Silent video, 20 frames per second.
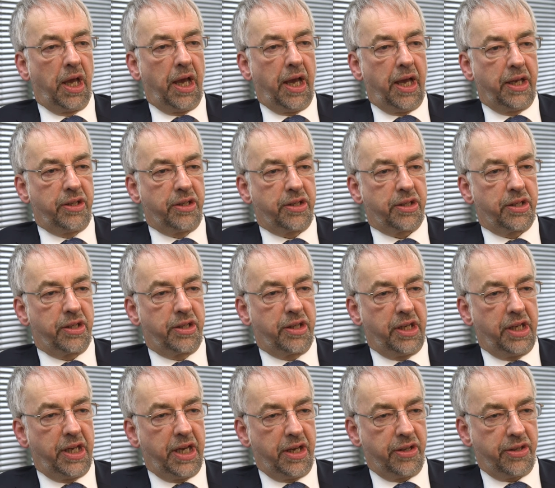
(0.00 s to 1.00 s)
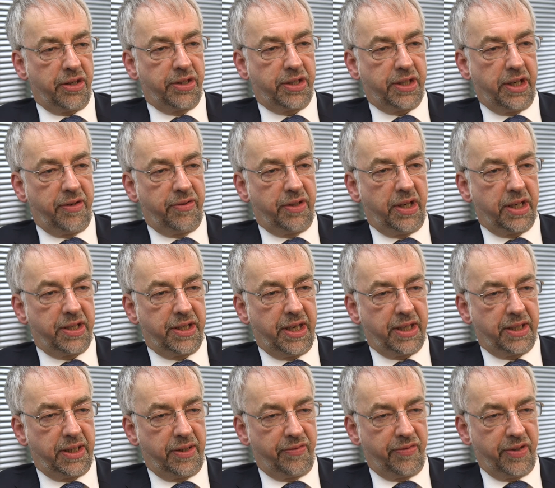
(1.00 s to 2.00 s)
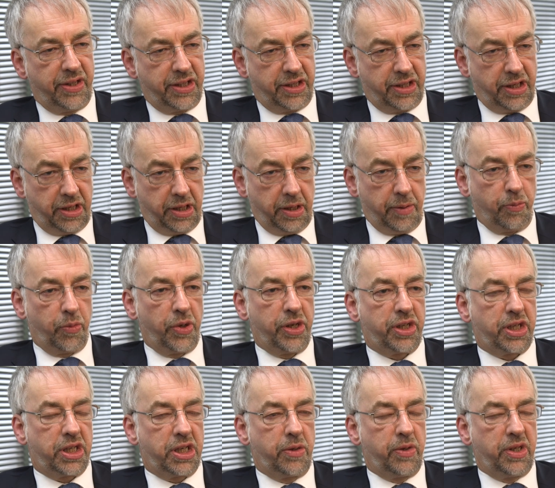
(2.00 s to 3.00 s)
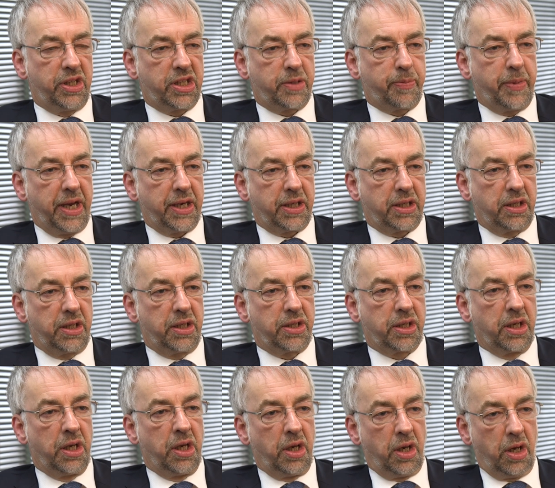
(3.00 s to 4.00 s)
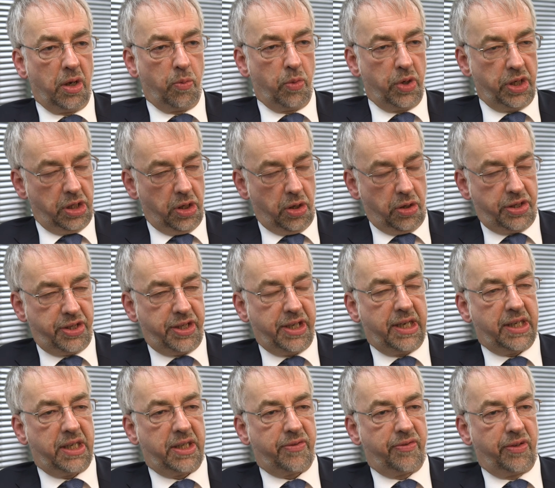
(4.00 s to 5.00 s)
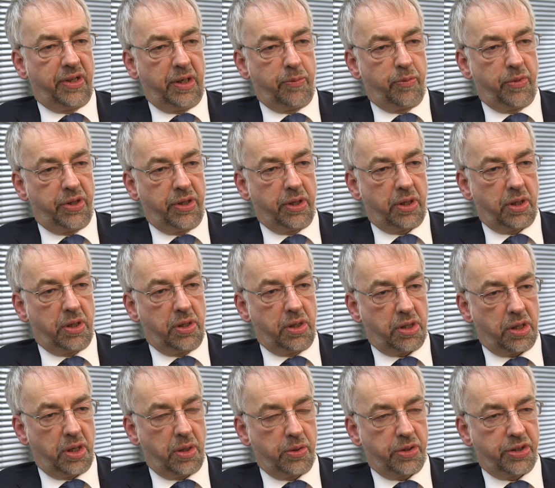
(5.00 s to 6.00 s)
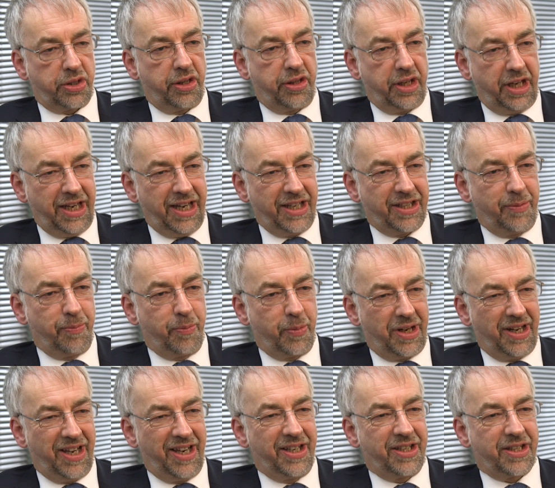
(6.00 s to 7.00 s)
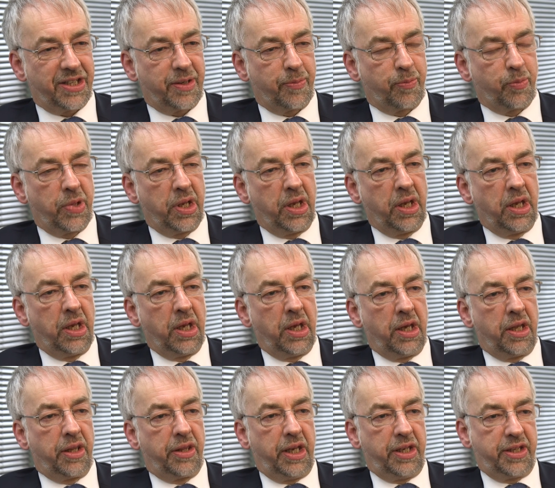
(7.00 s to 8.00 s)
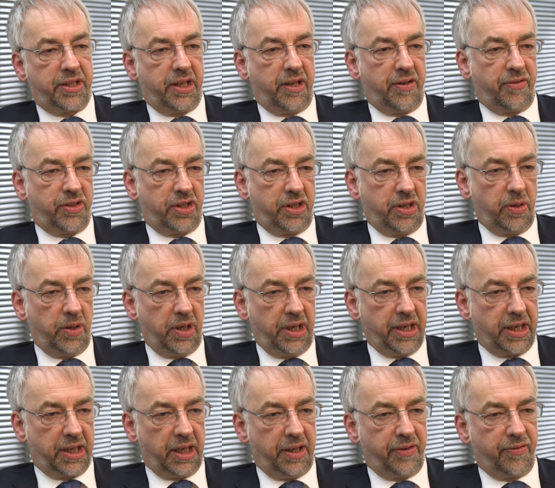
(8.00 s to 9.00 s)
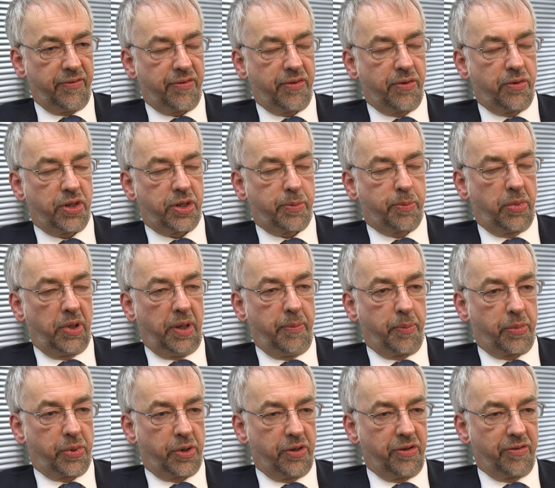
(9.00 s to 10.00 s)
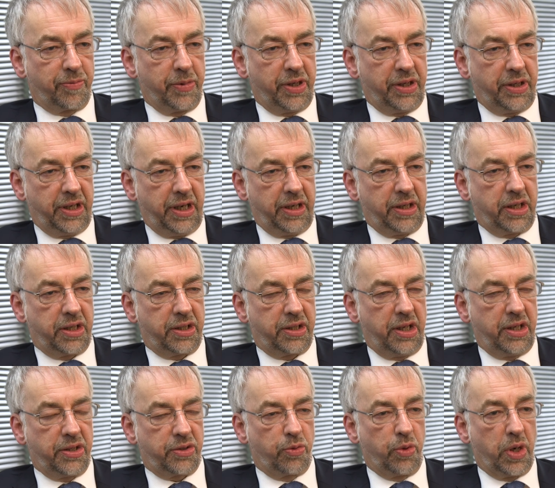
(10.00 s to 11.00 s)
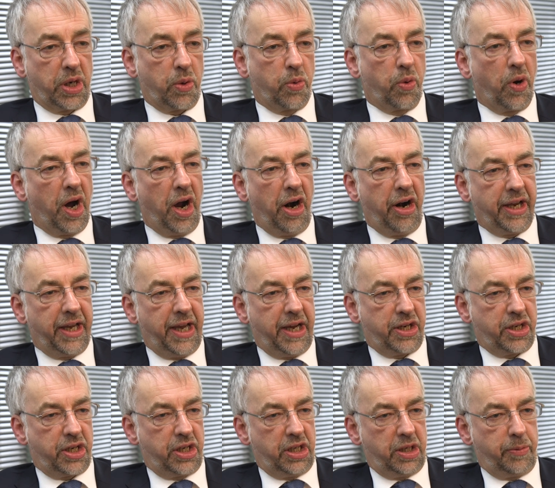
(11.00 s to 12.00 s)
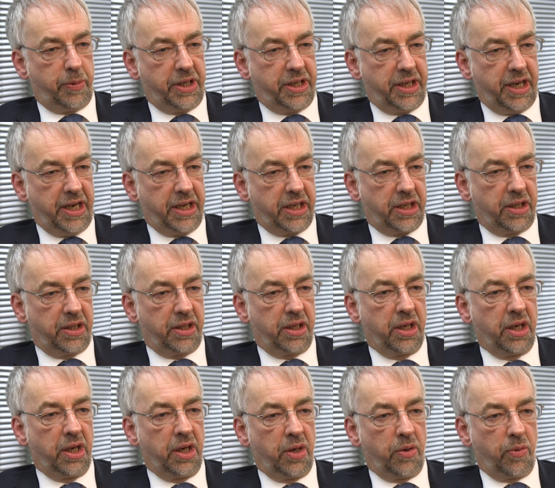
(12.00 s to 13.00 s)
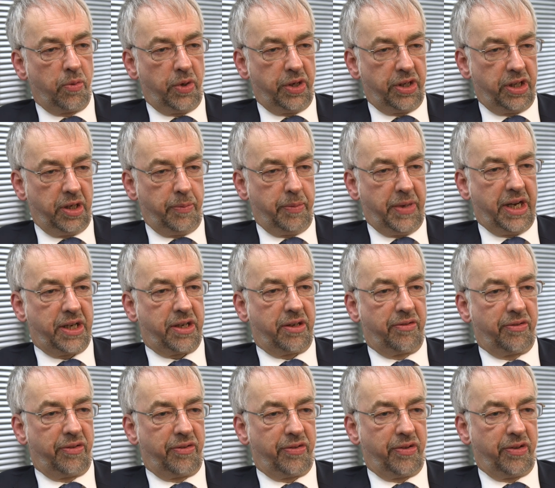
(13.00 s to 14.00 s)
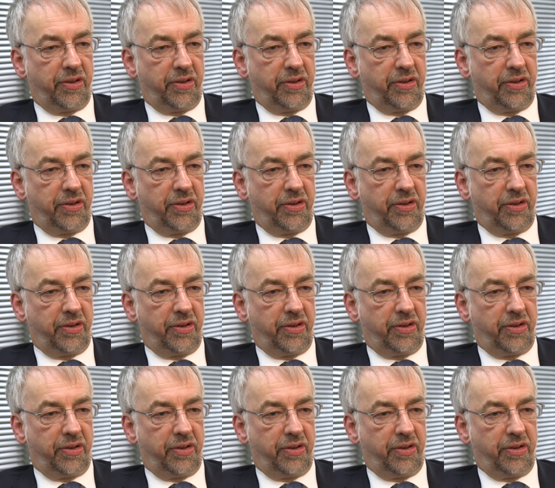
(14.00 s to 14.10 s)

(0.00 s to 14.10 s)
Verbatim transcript: And the Health and Safety Executive visited them with two inspectors and were not satisfied with the controls that they had in place. They served two legally enforceable improvement notices requiring action to be taken within a matter of